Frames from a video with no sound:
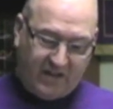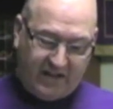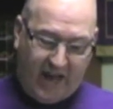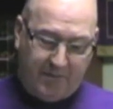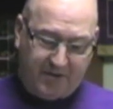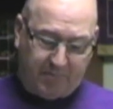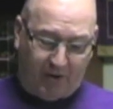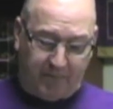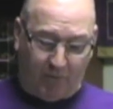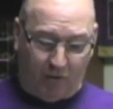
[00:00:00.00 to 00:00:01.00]
gaming is
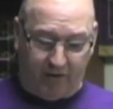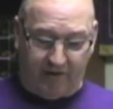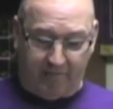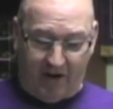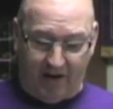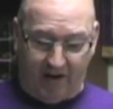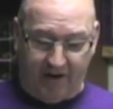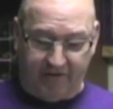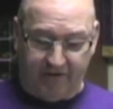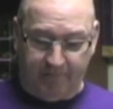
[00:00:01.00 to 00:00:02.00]
pretty important in my
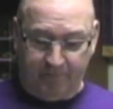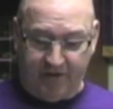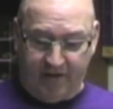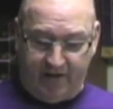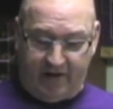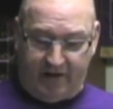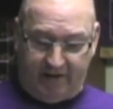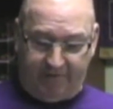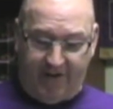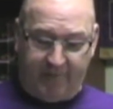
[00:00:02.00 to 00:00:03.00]
life.
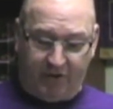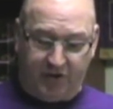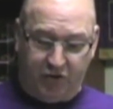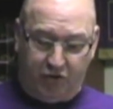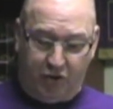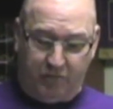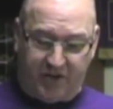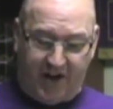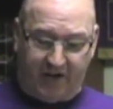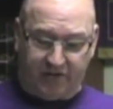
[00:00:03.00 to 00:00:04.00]
Uh, favorite YouTube
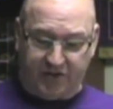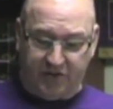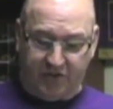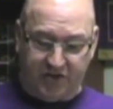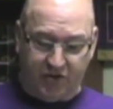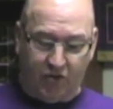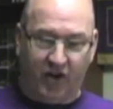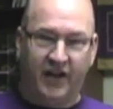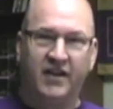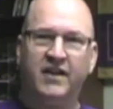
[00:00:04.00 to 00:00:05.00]
channels you
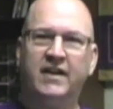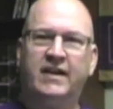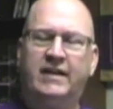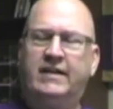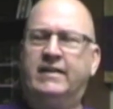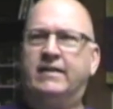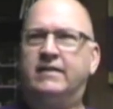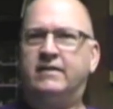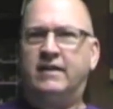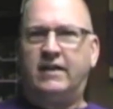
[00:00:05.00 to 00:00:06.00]
enjoy?
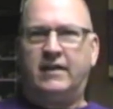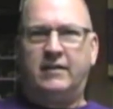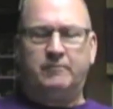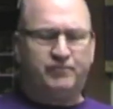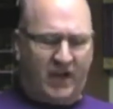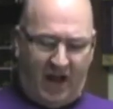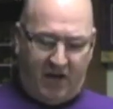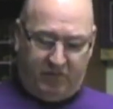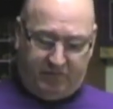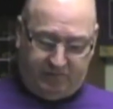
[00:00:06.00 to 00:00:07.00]
Um,
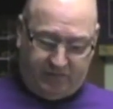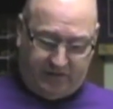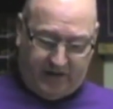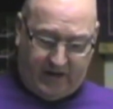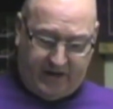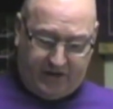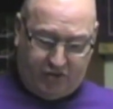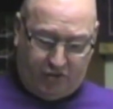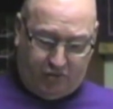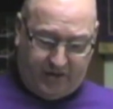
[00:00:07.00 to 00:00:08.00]
I I
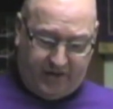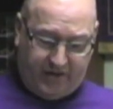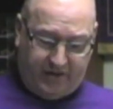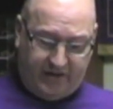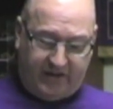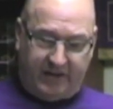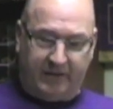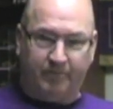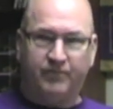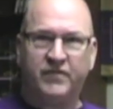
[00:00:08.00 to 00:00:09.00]
enjoy
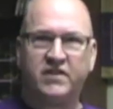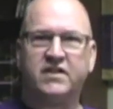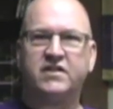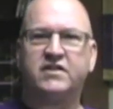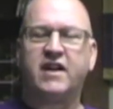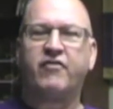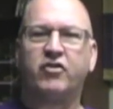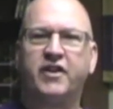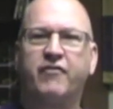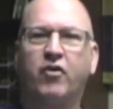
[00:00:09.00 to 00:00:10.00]
um, several
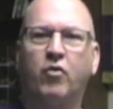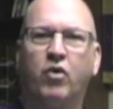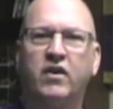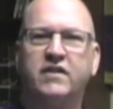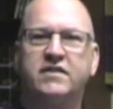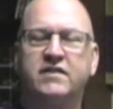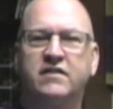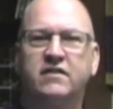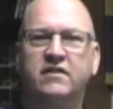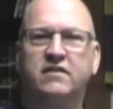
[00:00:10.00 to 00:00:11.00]
different ones.
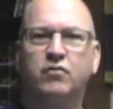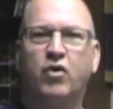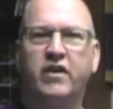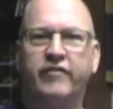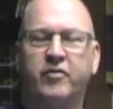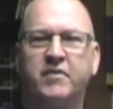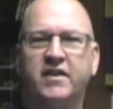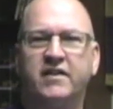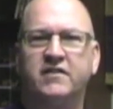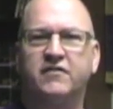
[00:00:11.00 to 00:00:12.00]
One of them
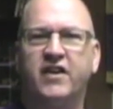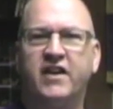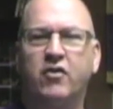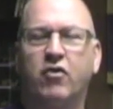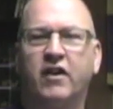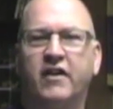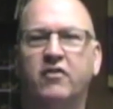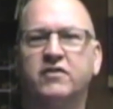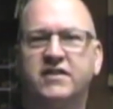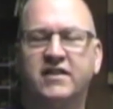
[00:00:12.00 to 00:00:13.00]
is Vinnie
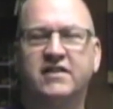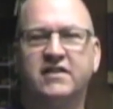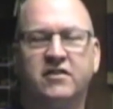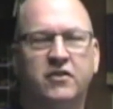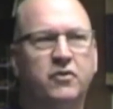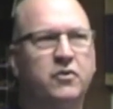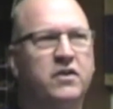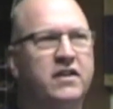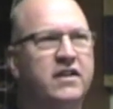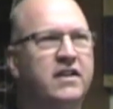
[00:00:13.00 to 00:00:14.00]
Corleone 62.
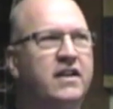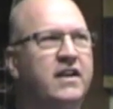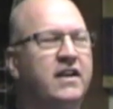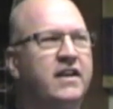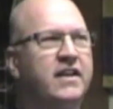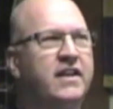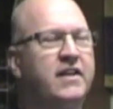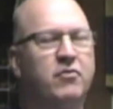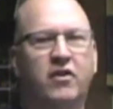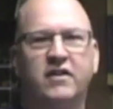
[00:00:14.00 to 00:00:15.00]
Uh, he
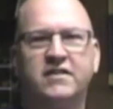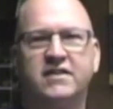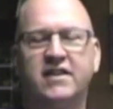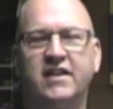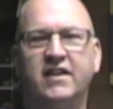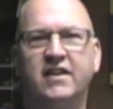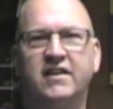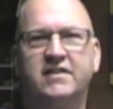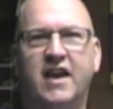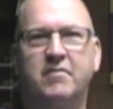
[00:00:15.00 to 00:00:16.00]
runs the
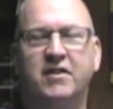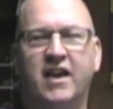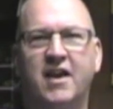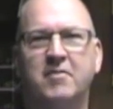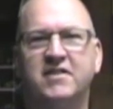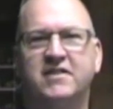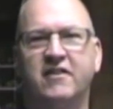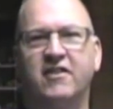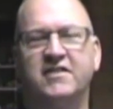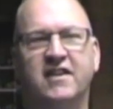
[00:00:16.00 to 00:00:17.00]
Escape to Gaming
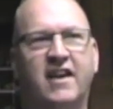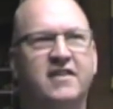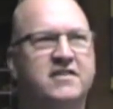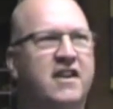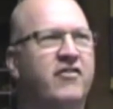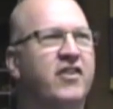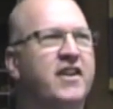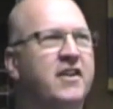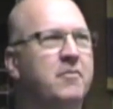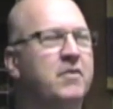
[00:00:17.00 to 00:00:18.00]
series, and I discovered
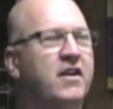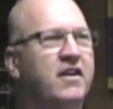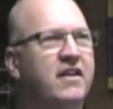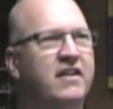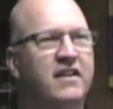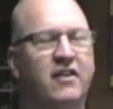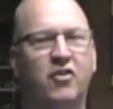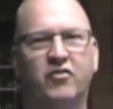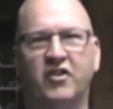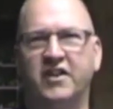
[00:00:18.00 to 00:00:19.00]
him uh, a little
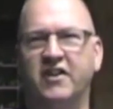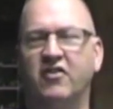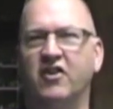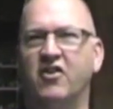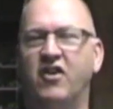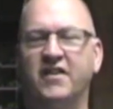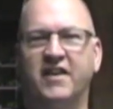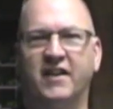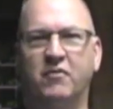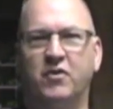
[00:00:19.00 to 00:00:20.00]
over a year ago, I
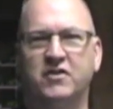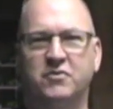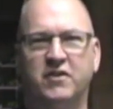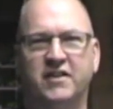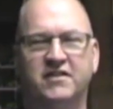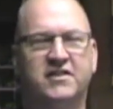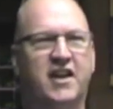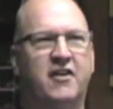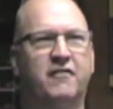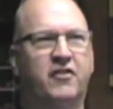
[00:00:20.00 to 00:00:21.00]
think it was, when his
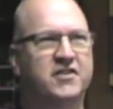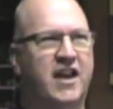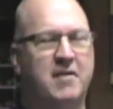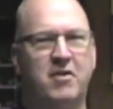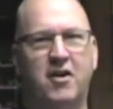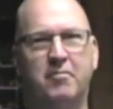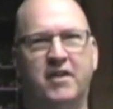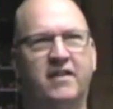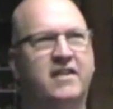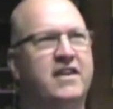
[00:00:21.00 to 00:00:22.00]
channel first came up.
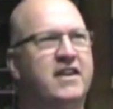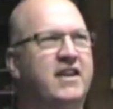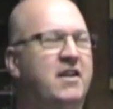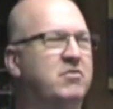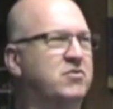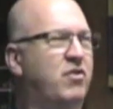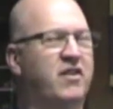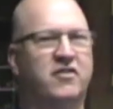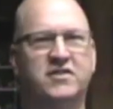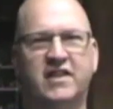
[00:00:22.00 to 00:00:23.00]
And it was one of
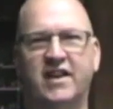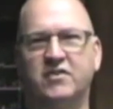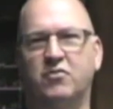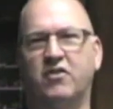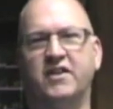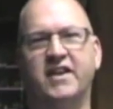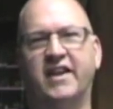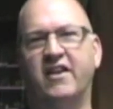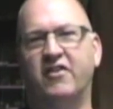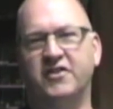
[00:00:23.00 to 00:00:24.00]
those things where you
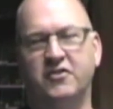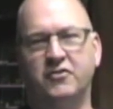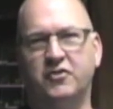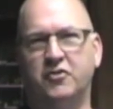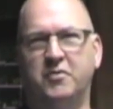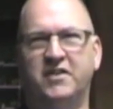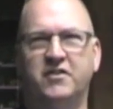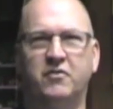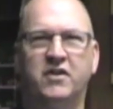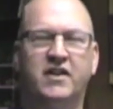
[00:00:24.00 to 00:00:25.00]
get on YouTube and you